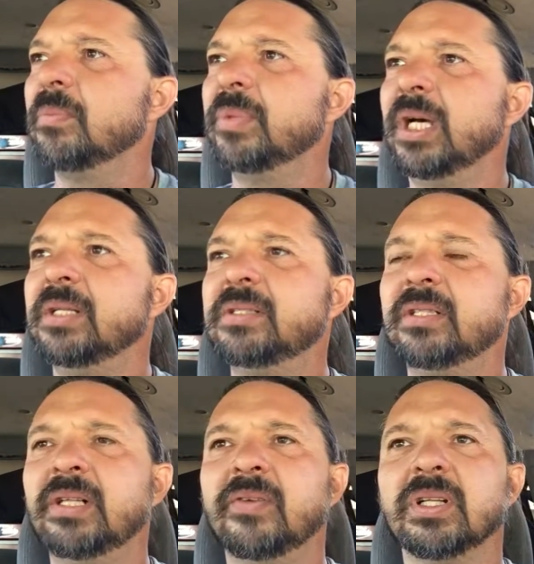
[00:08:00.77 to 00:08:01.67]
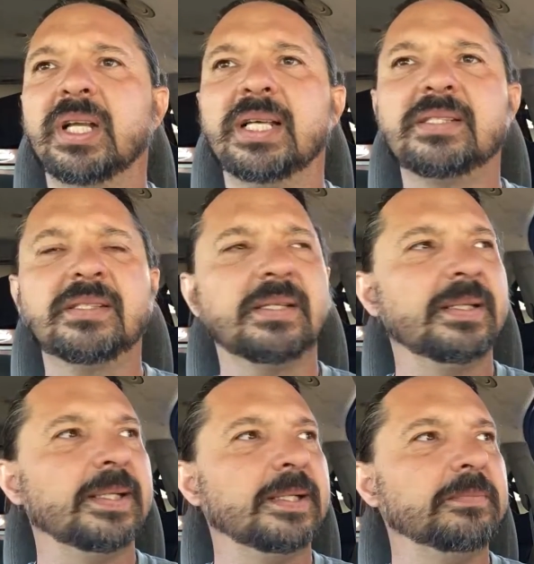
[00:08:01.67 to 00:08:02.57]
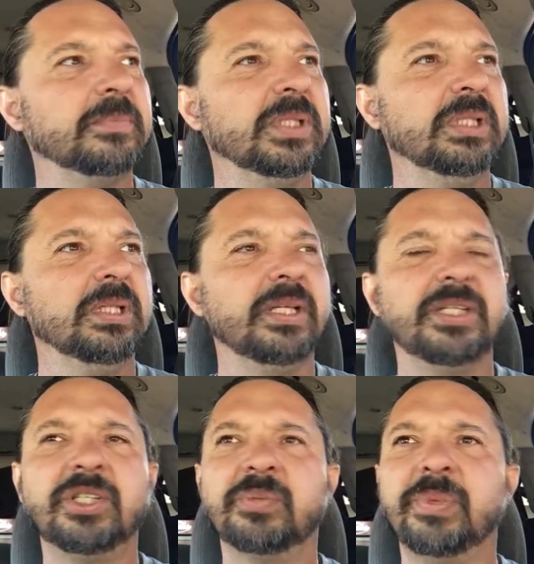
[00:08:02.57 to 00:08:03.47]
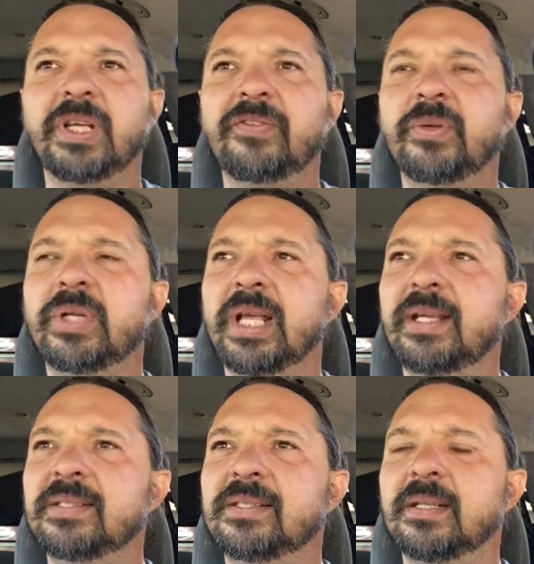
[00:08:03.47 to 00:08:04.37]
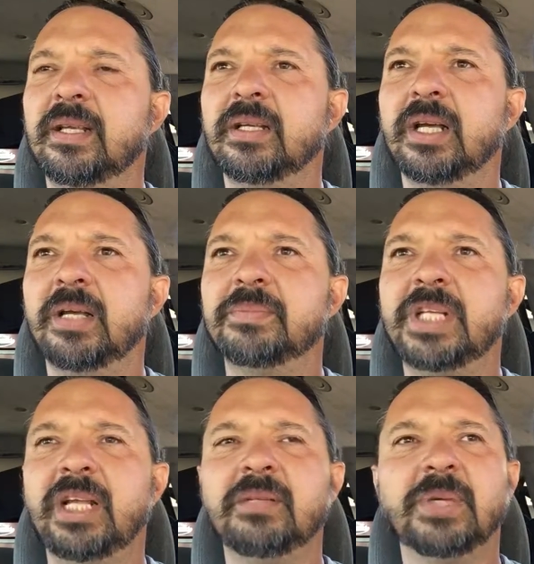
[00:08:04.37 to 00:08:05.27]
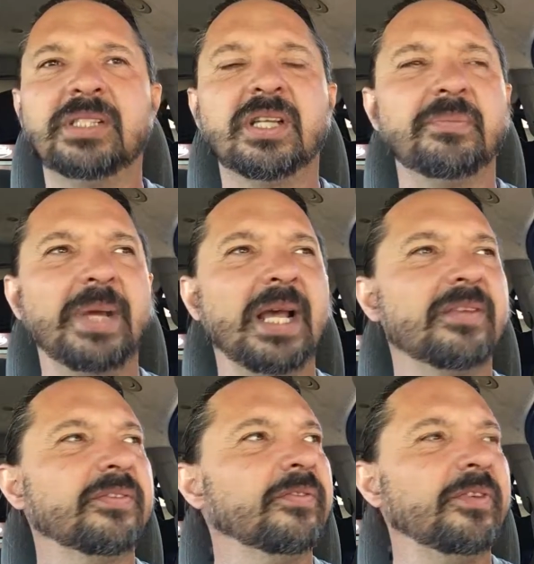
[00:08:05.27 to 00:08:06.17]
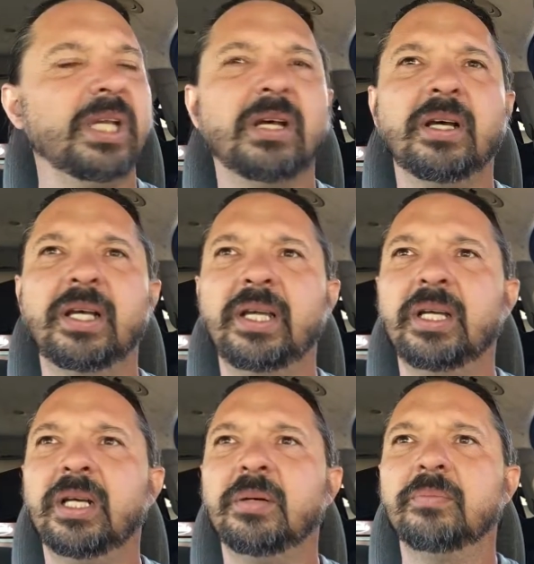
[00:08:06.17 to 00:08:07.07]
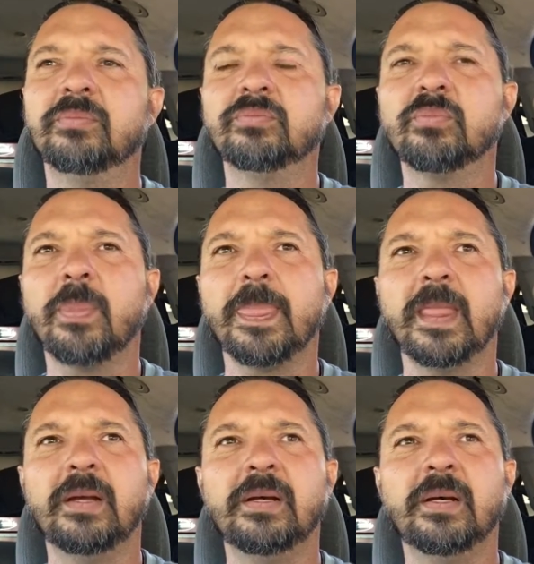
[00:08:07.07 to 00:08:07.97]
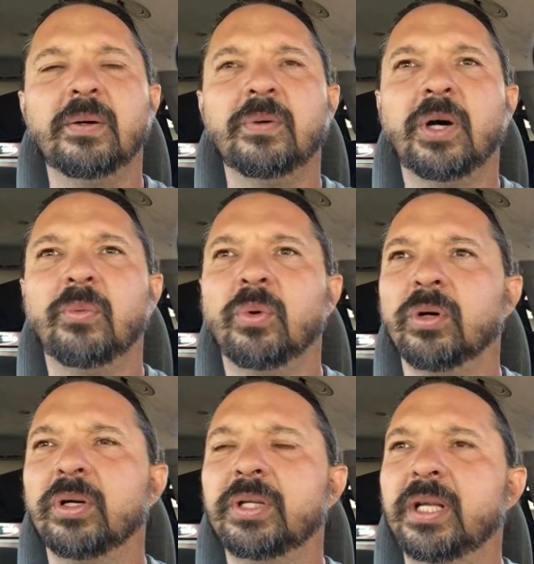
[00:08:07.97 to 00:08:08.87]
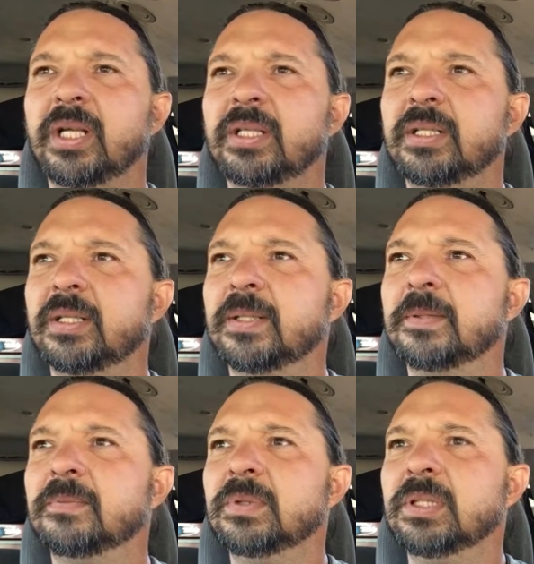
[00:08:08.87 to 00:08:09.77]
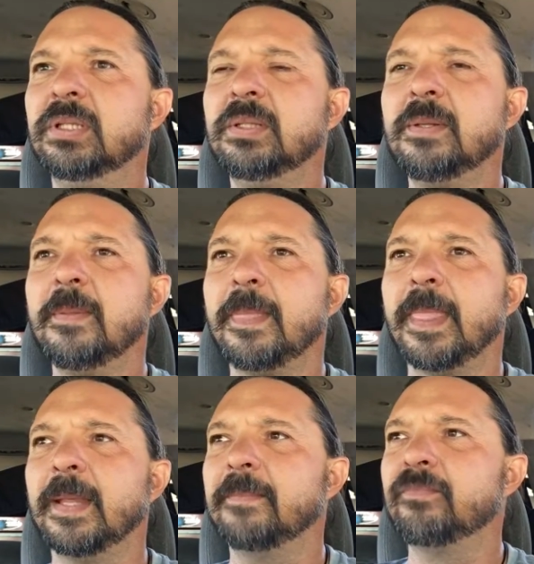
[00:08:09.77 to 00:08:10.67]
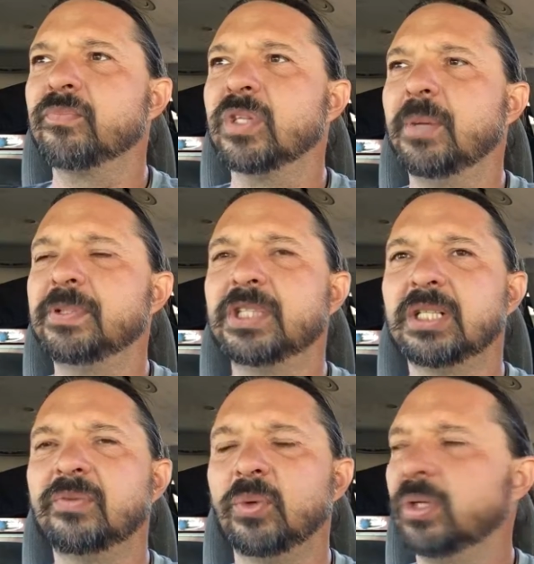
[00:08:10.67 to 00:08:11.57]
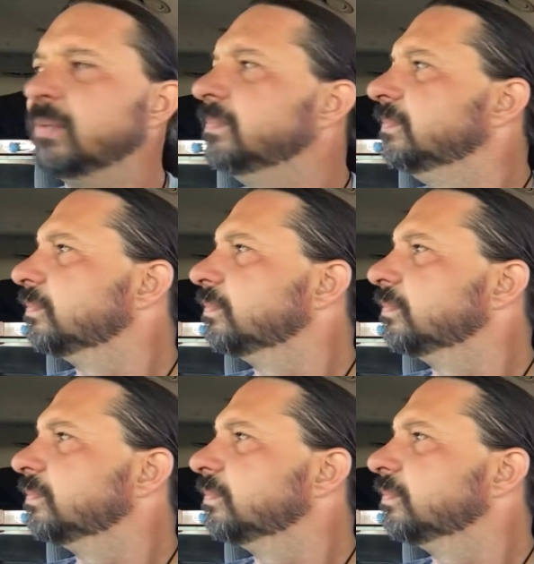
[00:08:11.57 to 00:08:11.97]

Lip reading: But nevertheless, it took me a few days, and I obtained my son back via a warrant and a protective order.